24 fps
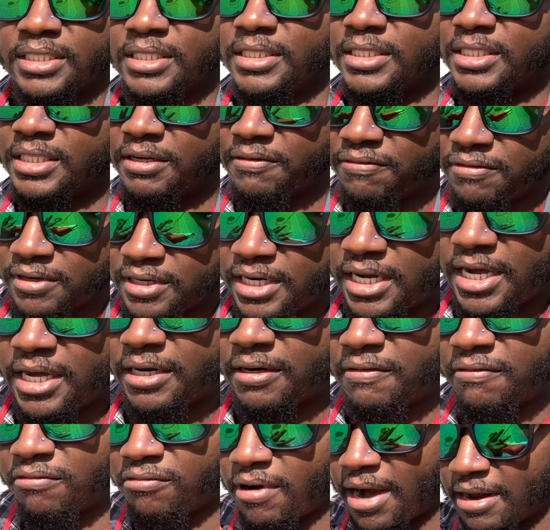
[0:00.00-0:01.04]
and different kind
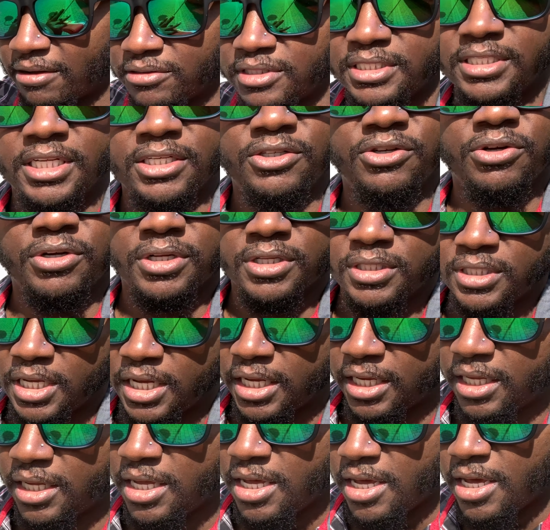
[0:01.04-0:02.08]
of routes that you can take,
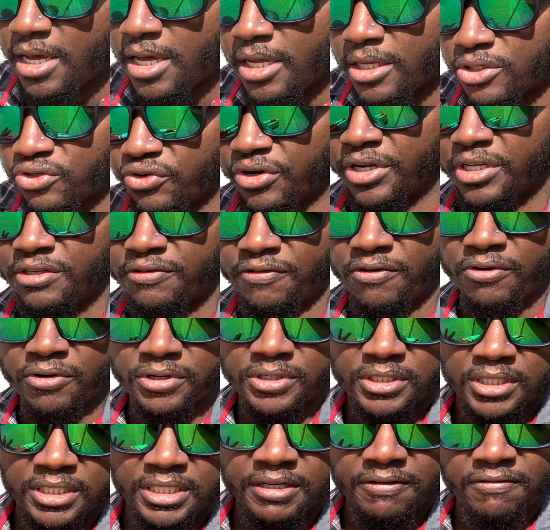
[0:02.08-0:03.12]
transferring
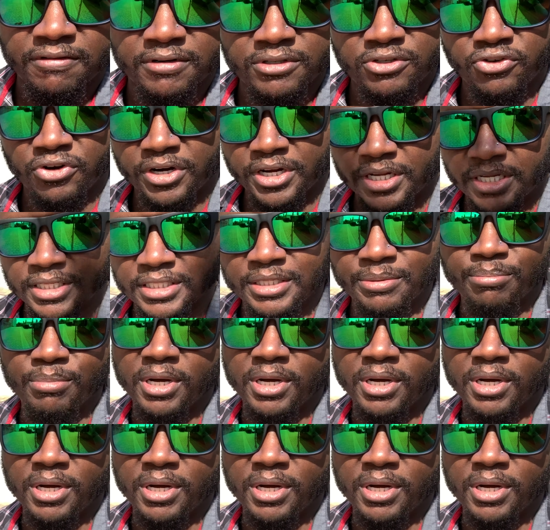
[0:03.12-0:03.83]
to different trains and